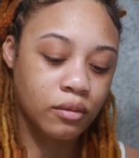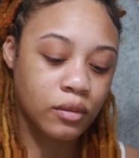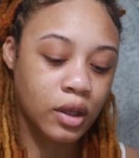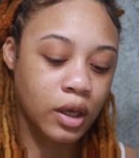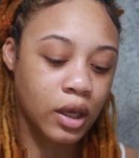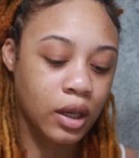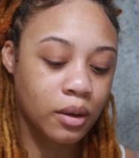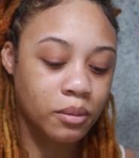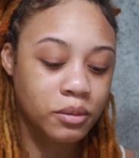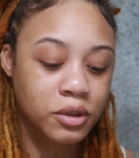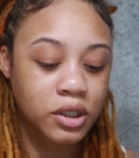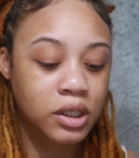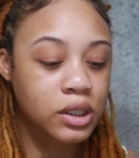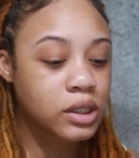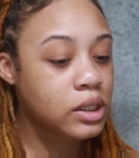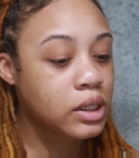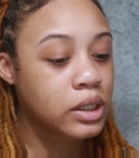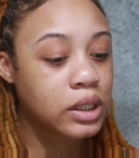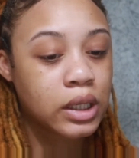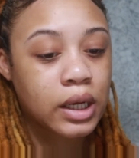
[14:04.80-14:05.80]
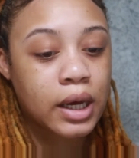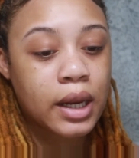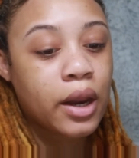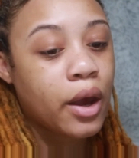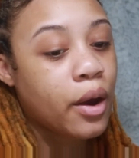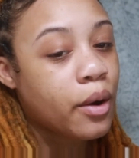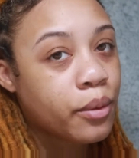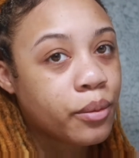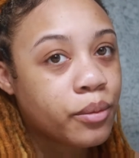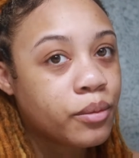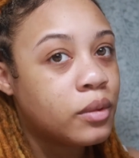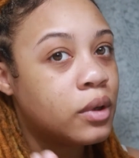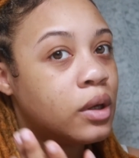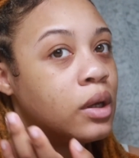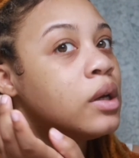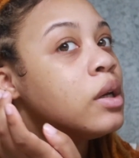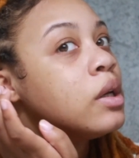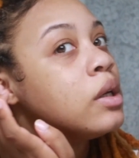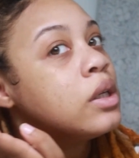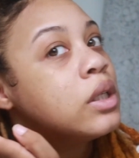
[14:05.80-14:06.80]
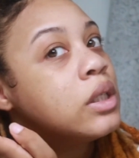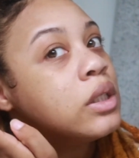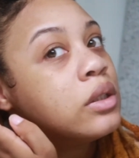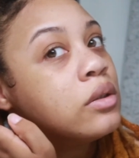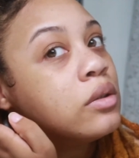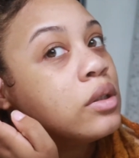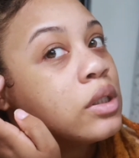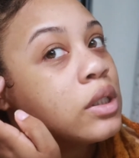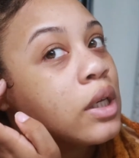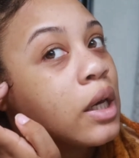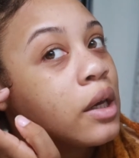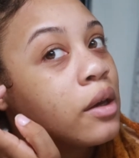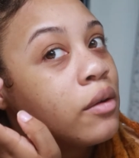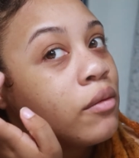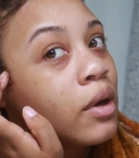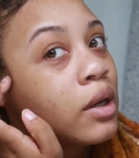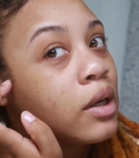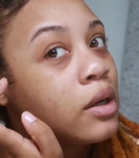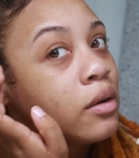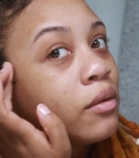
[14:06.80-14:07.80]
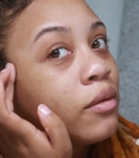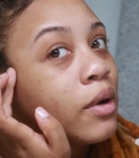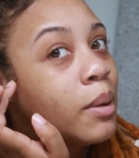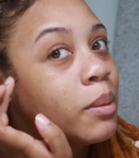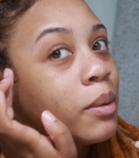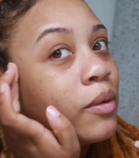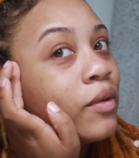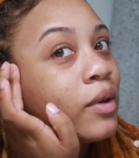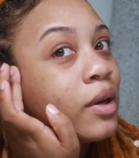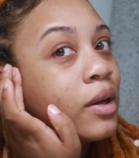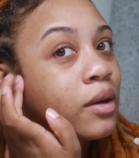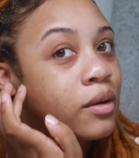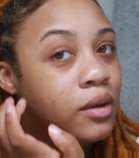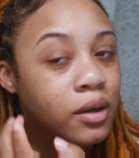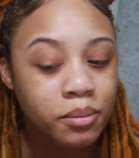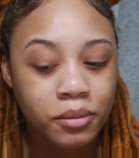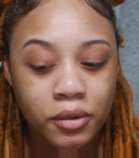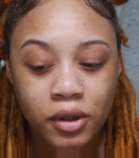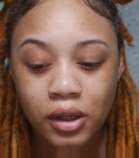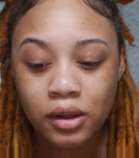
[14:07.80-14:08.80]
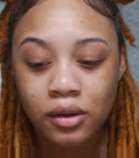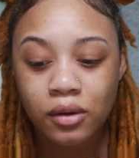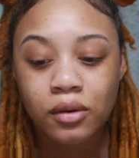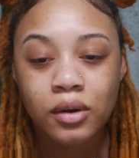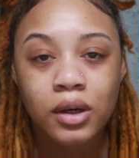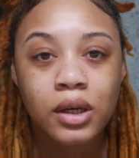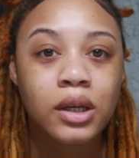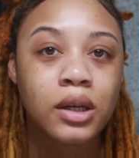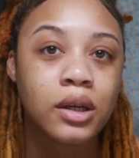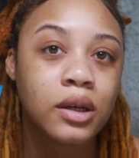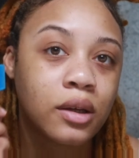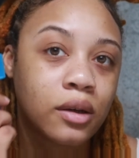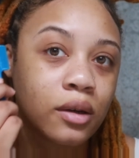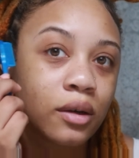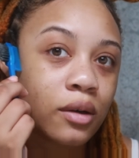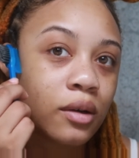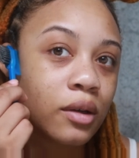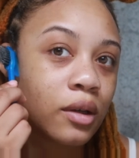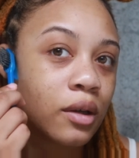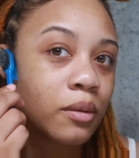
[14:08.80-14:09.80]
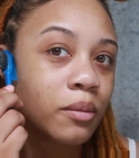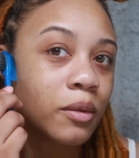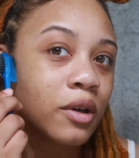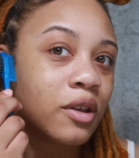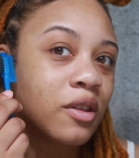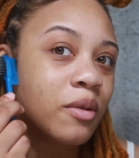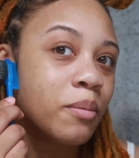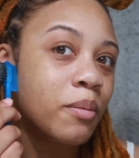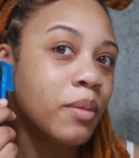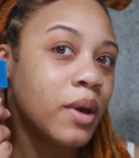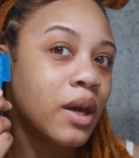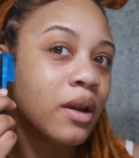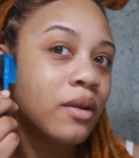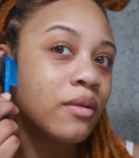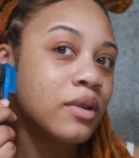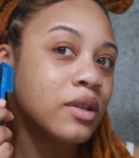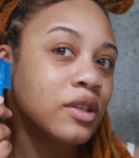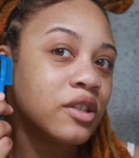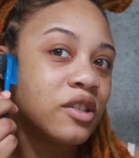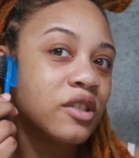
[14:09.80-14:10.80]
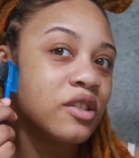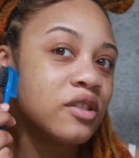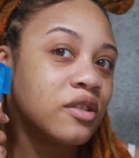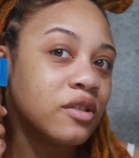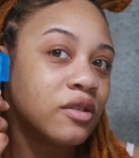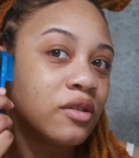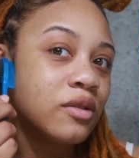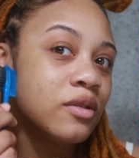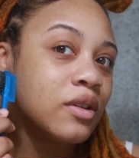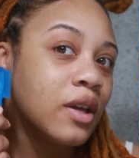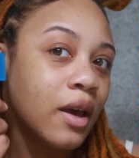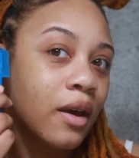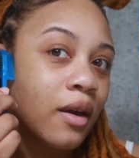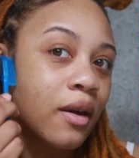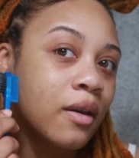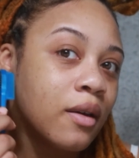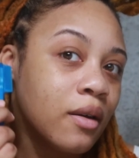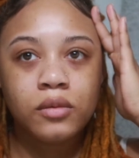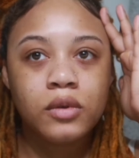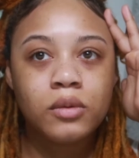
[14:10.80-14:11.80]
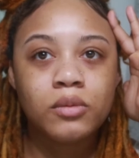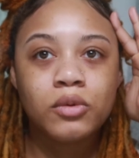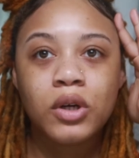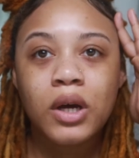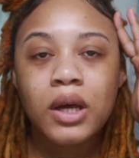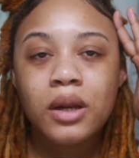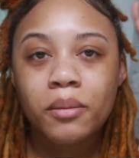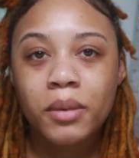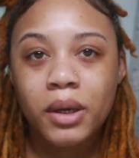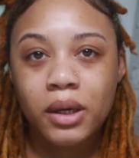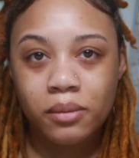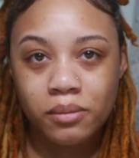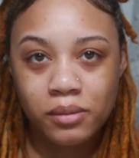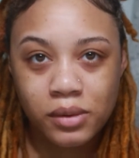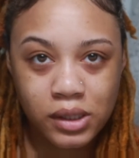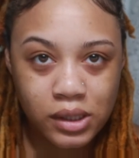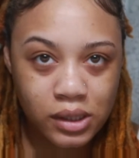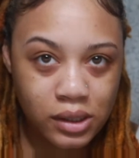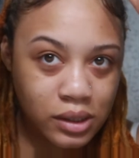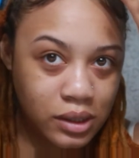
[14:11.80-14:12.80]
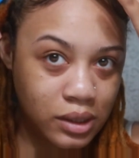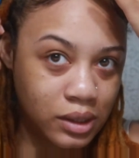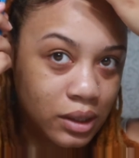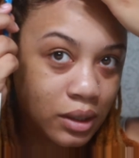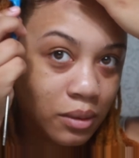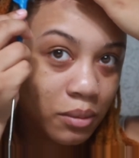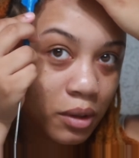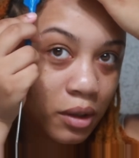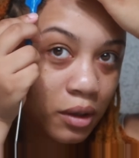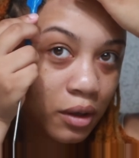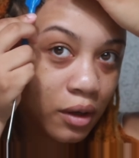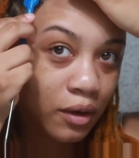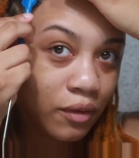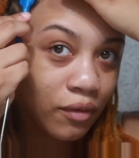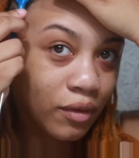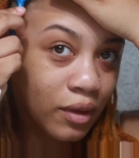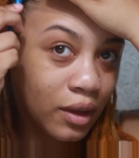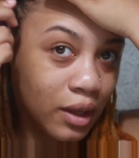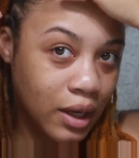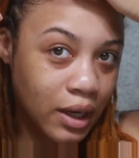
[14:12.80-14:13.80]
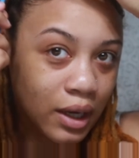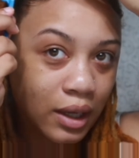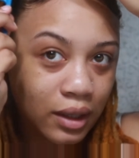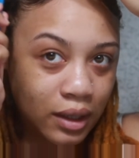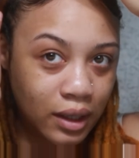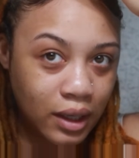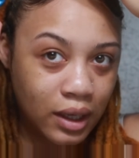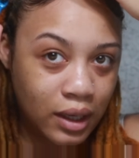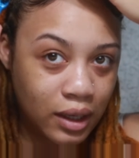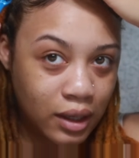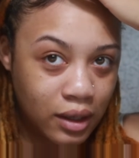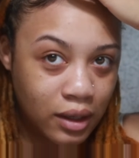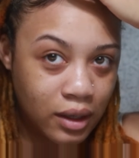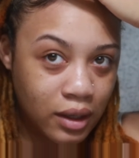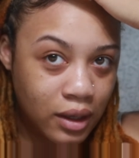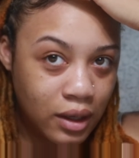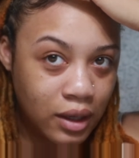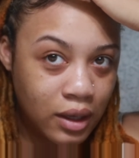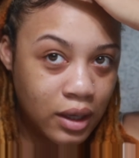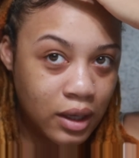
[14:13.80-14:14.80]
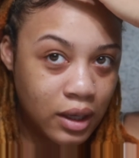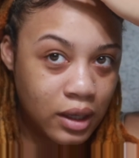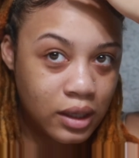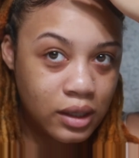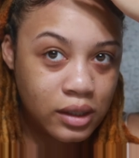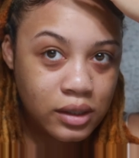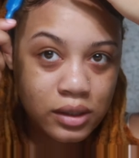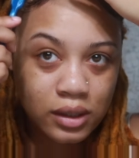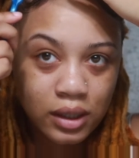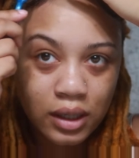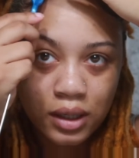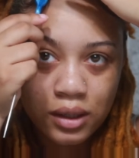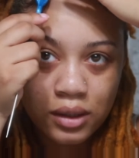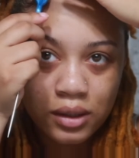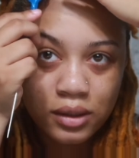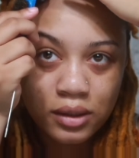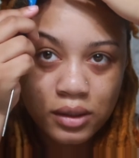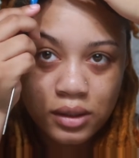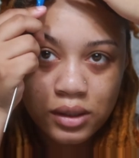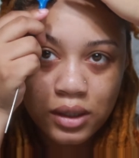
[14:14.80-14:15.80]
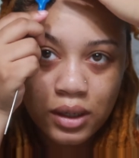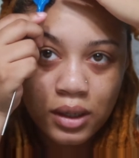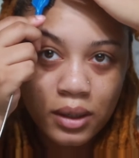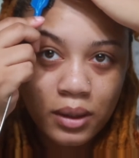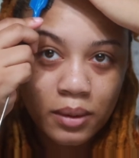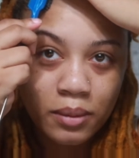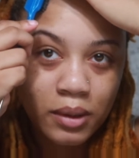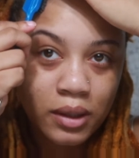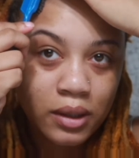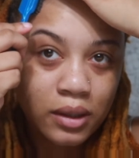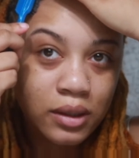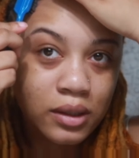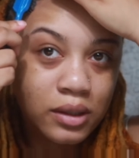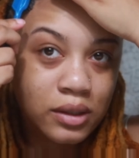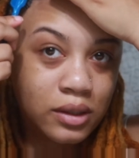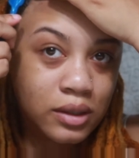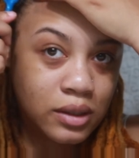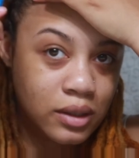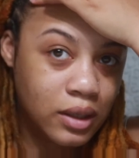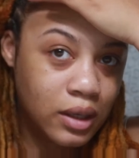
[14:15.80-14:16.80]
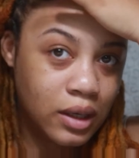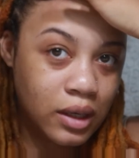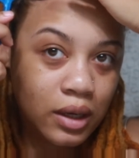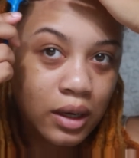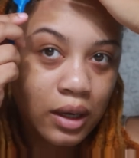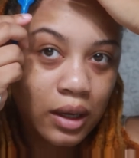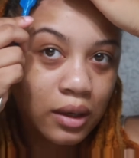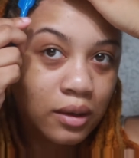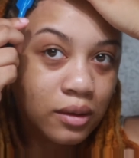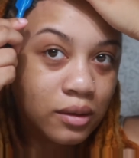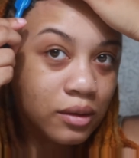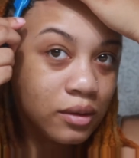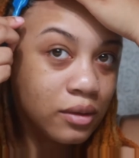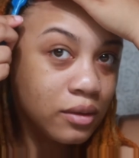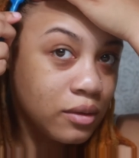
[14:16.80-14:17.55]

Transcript: And I'm jinxing it, I know. As soon as I get ready to wrap the video, I'm gonna have to go ahead and get my other battery just to do that. I'm trying to make them similar, if not like exactly the same, at least like kind of.